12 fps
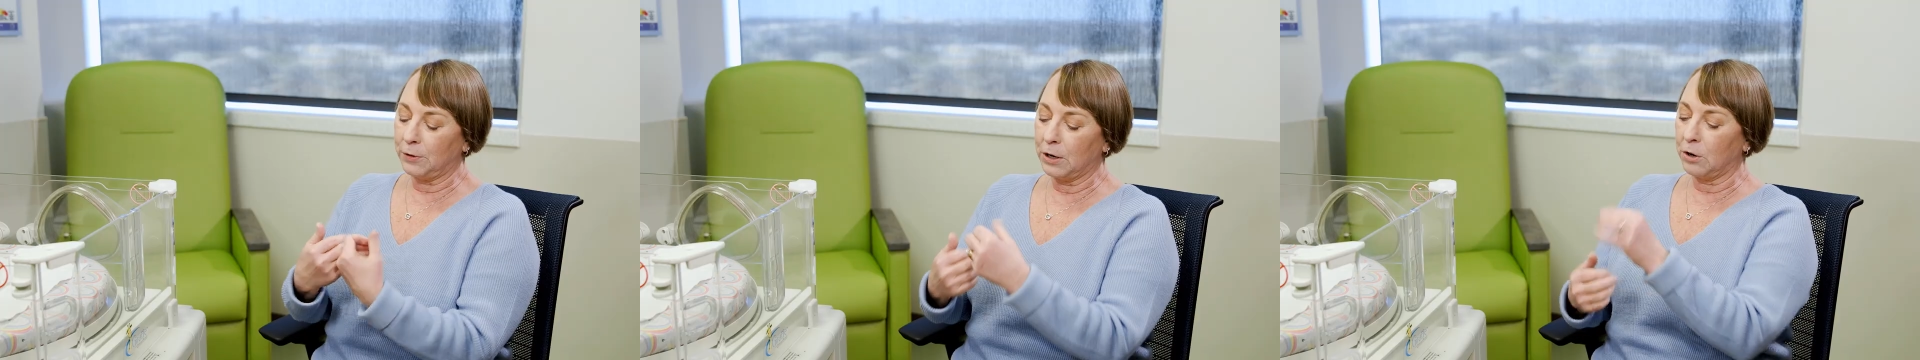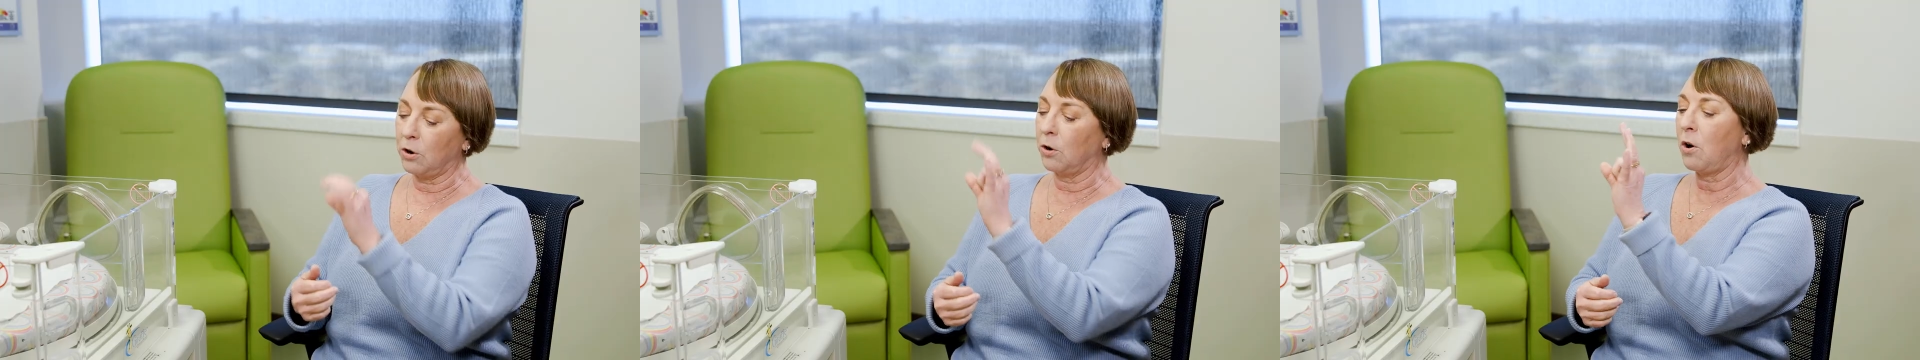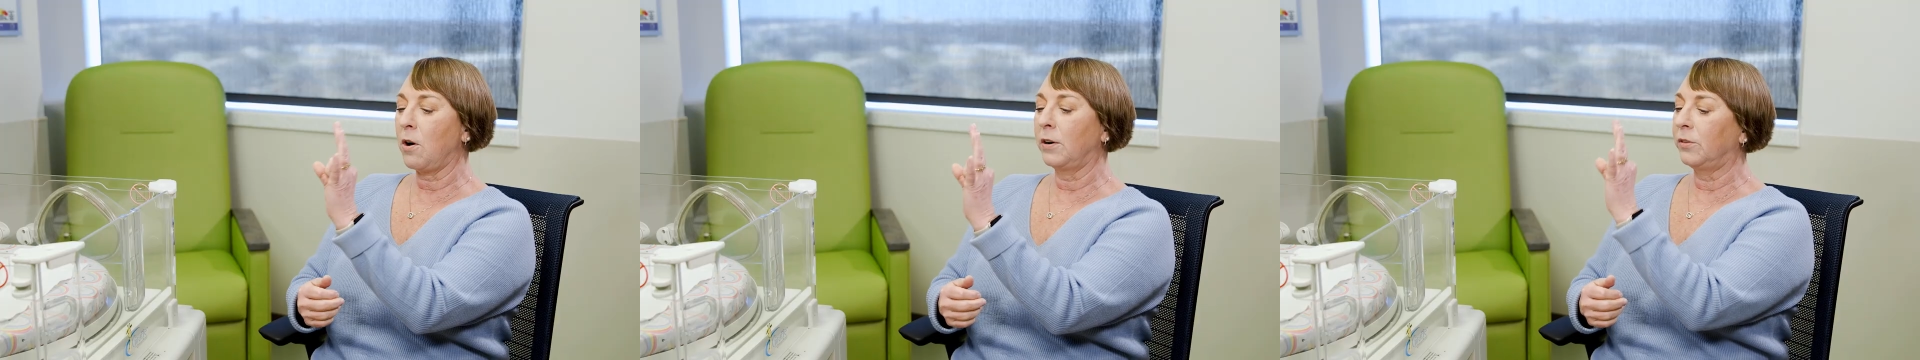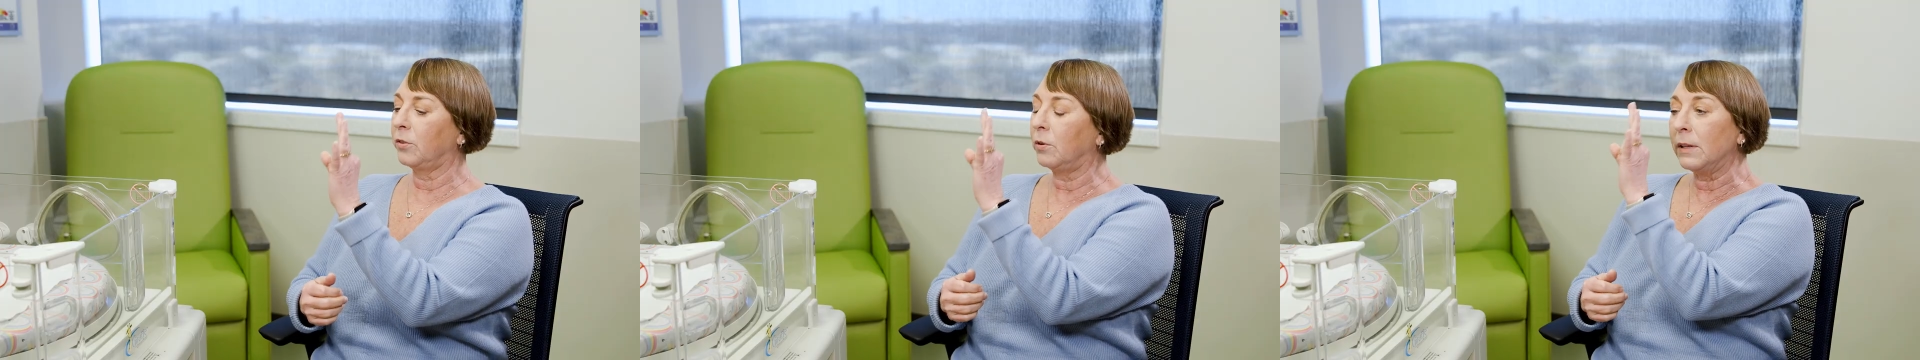figure her
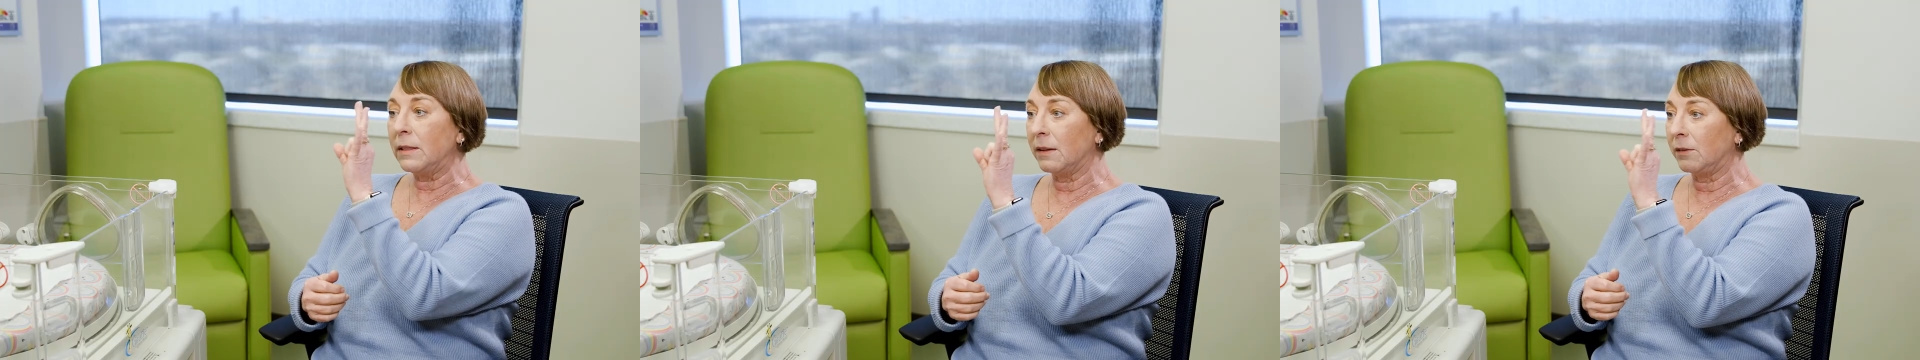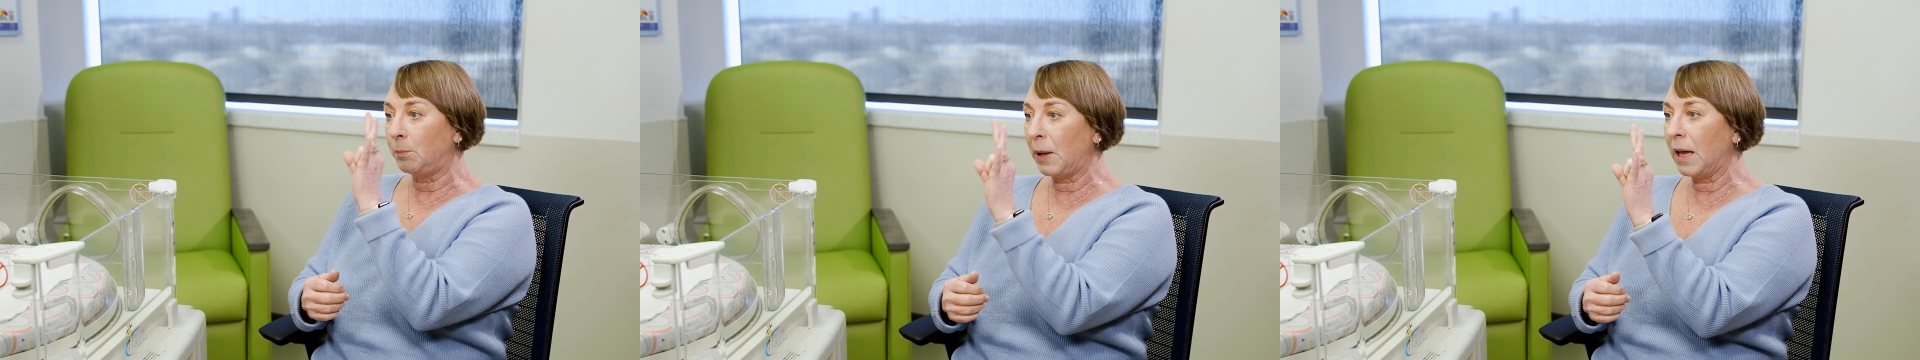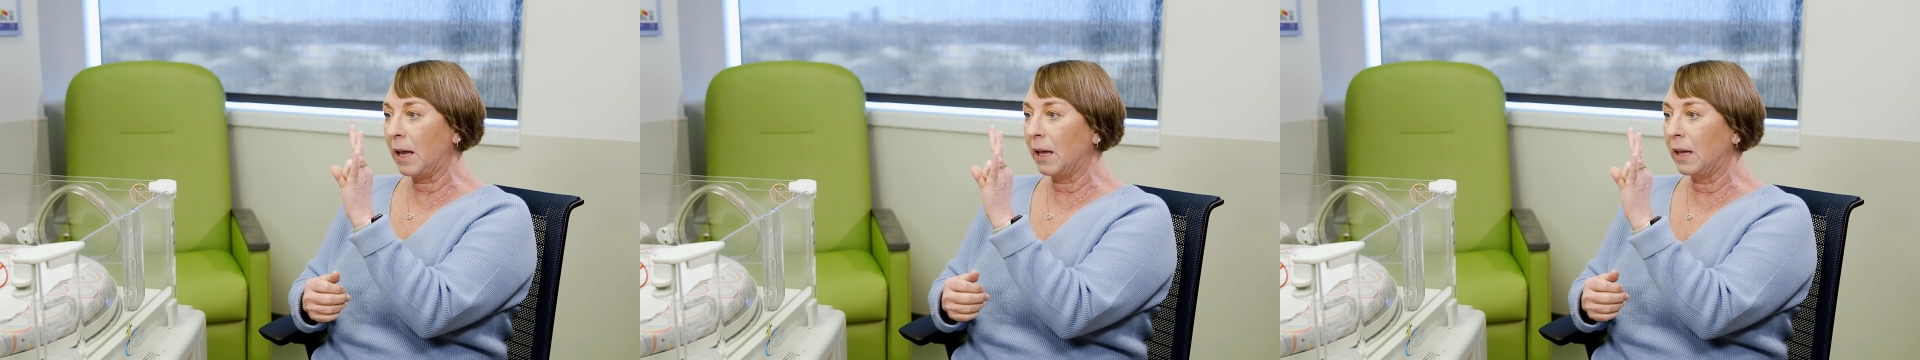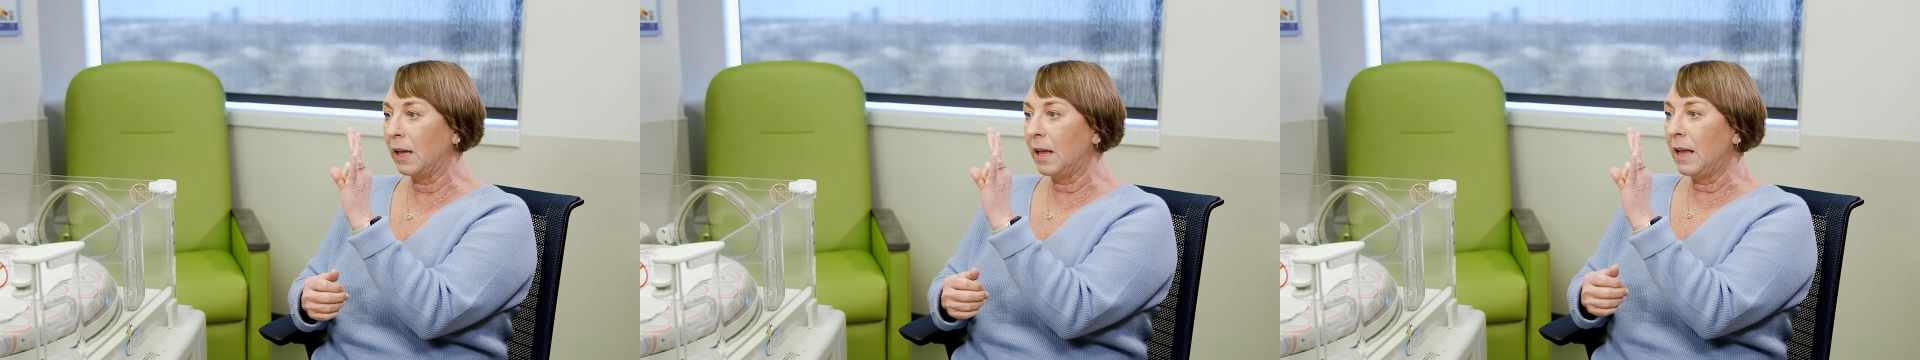heart is only this
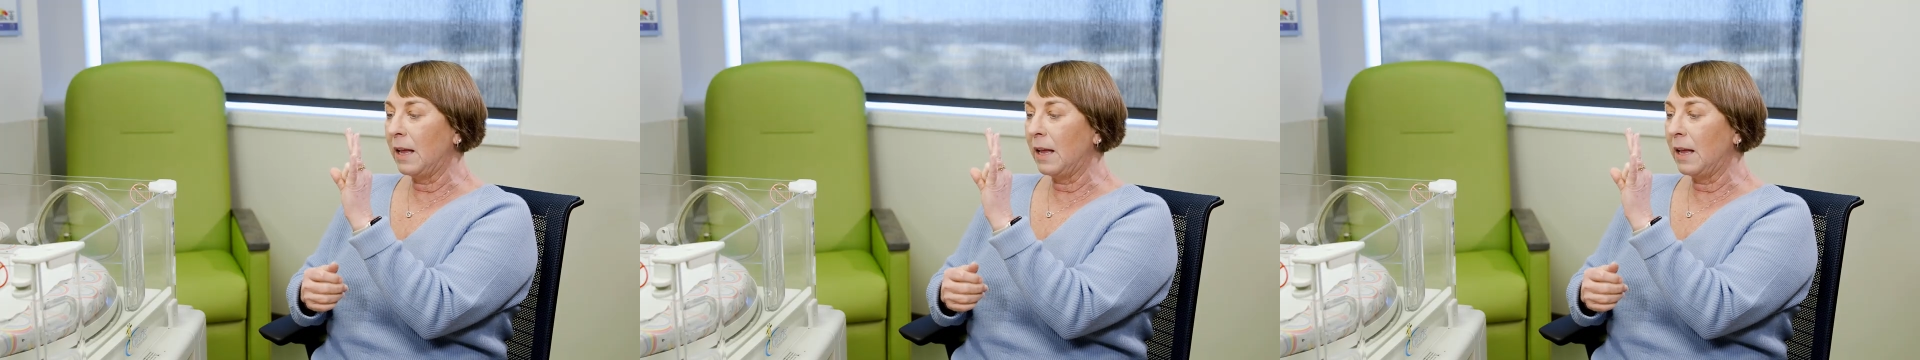big,